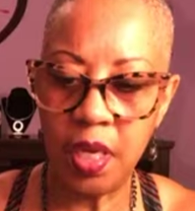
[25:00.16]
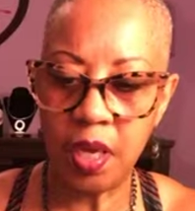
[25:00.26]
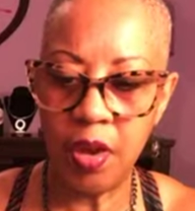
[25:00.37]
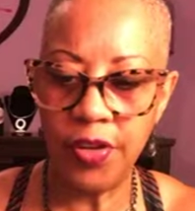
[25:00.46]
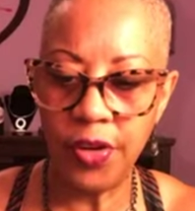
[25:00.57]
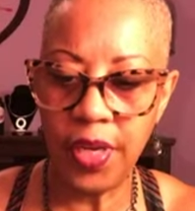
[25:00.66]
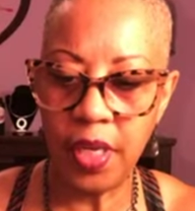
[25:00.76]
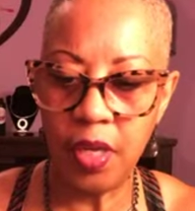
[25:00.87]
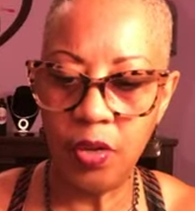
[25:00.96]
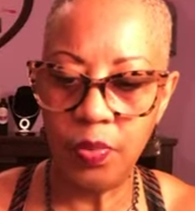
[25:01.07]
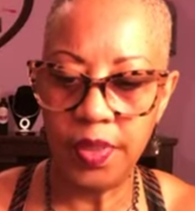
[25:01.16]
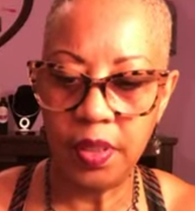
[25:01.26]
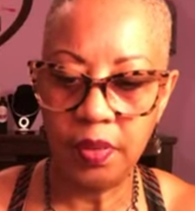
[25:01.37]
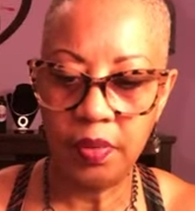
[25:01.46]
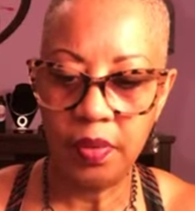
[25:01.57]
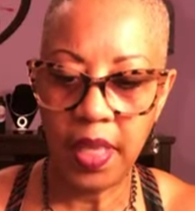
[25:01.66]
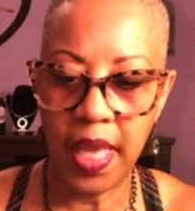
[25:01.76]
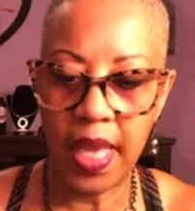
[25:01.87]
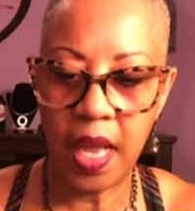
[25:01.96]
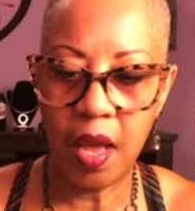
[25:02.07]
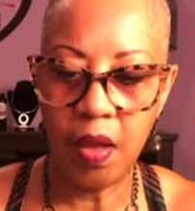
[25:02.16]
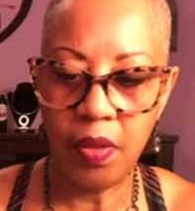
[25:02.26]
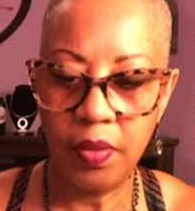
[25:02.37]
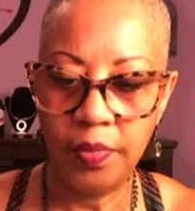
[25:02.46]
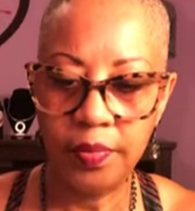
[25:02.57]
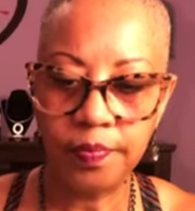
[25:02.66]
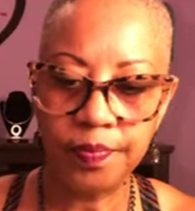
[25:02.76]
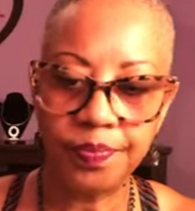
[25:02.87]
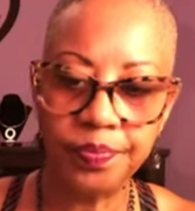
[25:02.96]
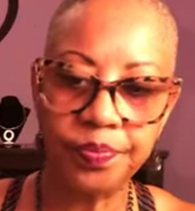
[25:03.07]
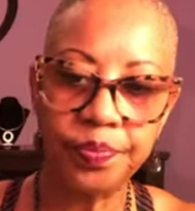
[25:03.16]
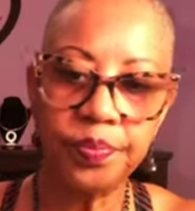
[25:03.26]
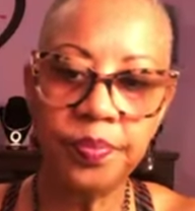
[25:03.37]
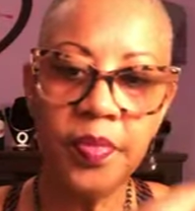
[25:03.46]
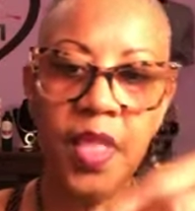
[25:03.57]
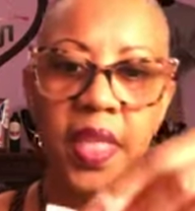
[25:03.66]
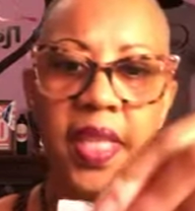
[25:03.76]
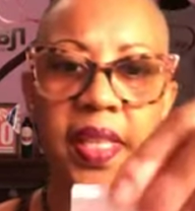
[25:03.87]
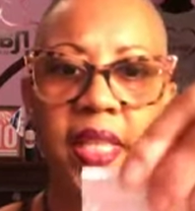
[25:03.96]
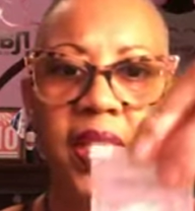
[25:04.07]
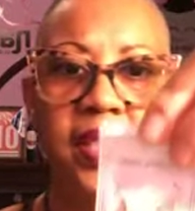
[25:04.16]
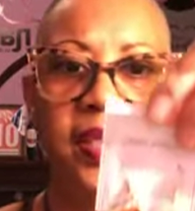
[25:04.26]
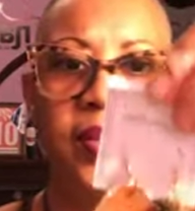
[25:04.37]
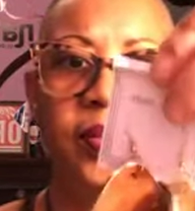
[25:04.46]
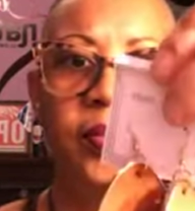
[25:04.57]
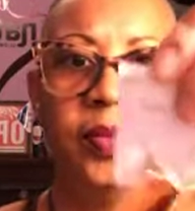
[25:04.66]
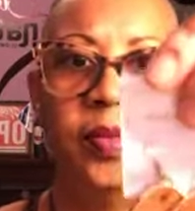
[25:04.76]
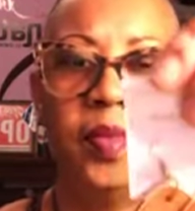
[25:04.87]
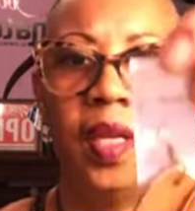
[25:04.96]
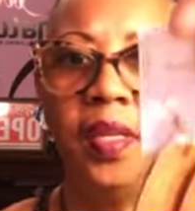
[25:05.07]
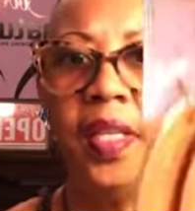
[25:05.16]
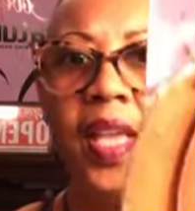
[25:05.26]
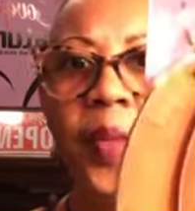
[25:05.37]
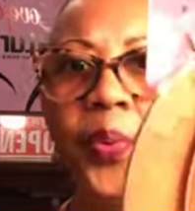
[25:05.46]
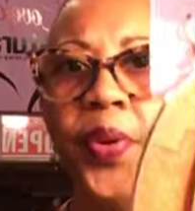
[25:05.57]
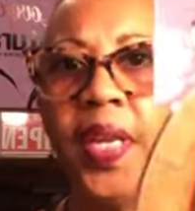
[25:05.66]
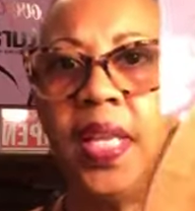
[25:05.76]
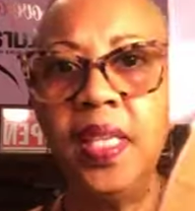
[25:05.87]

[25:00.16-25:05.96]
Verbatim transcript: on your earlobes at all. Look at these. Isn't that pretty?